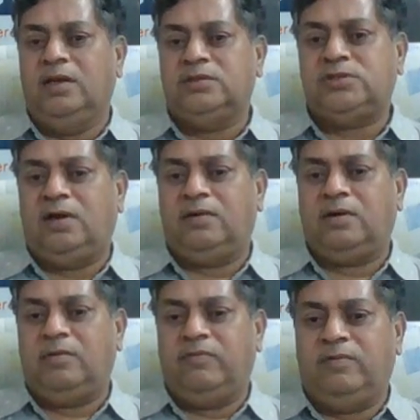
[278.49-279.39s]

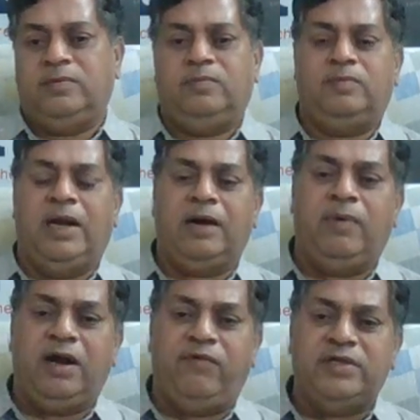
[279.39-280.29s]
So Black
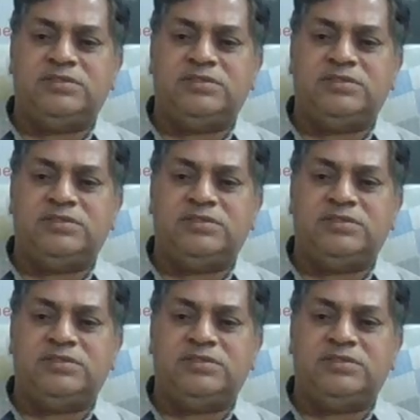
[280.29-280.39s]
played Queen